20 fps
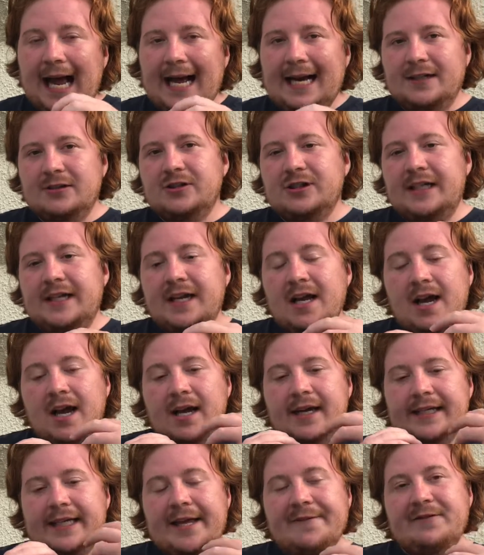actually
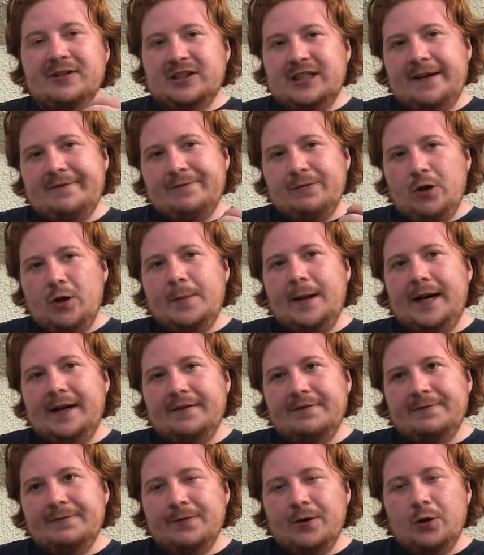give us that Floor
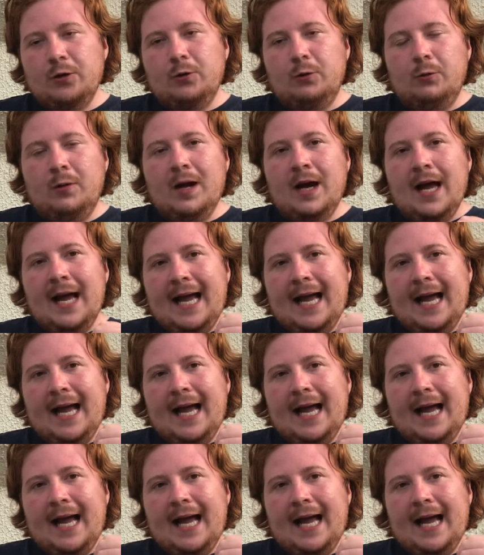Paladin Flogel.